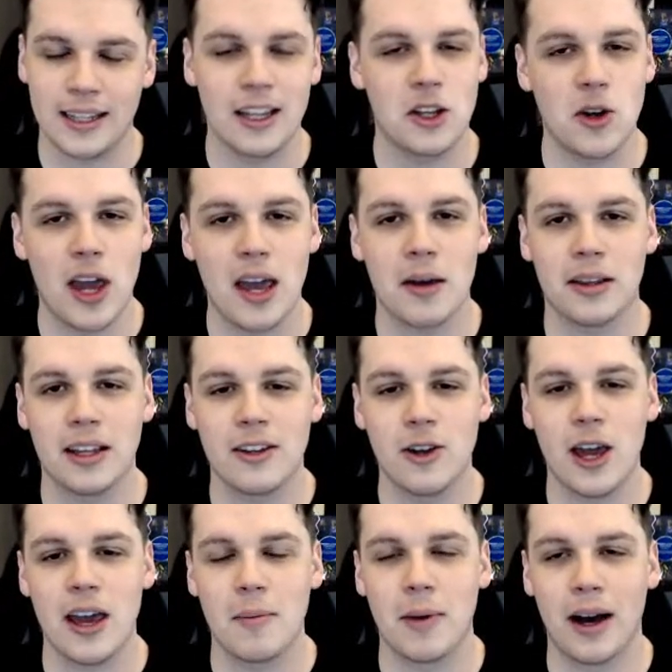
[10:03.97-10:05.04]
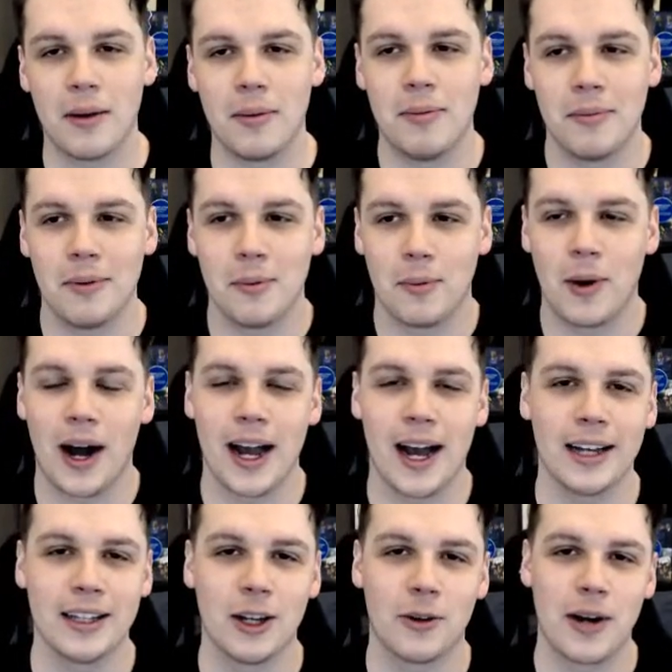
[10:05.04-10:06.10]
Did you hear my why
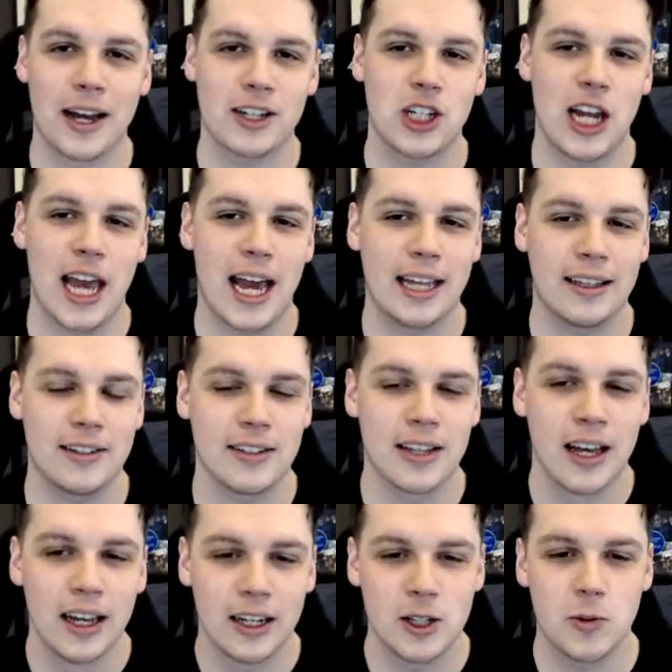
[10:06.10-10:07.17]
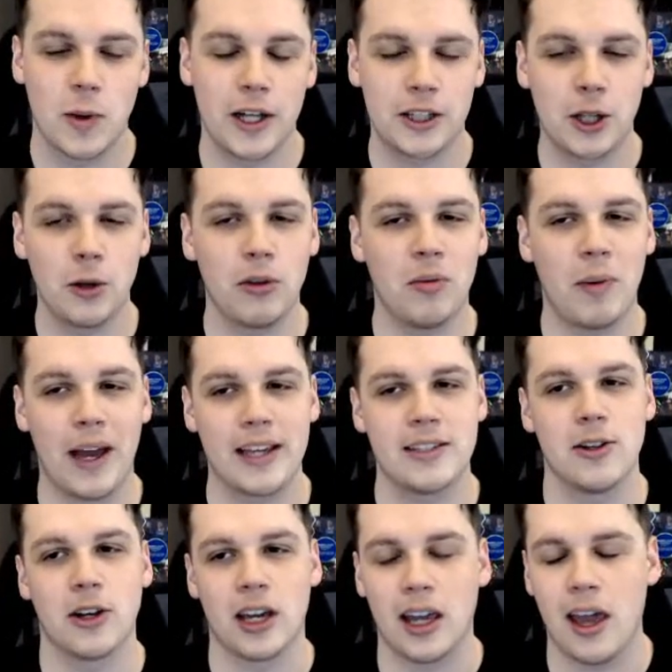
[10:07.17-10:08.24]
I don't actually hate this weird toothpaste
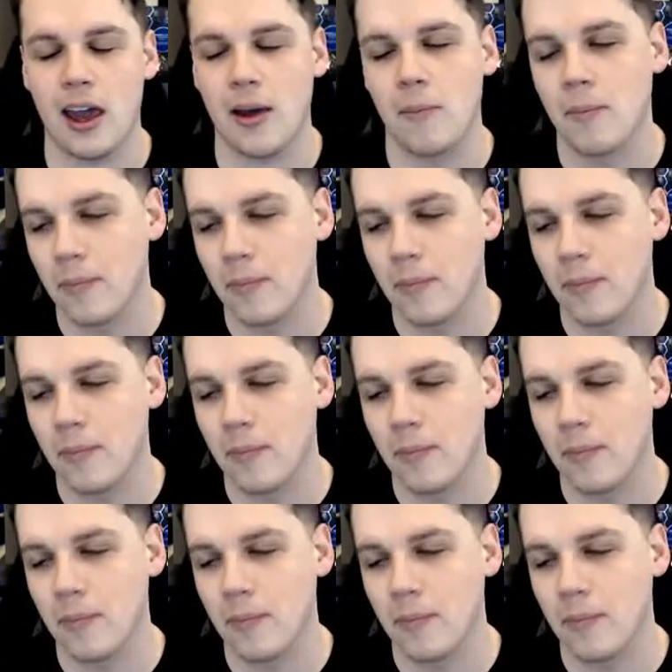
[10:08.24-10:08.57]
looking kit?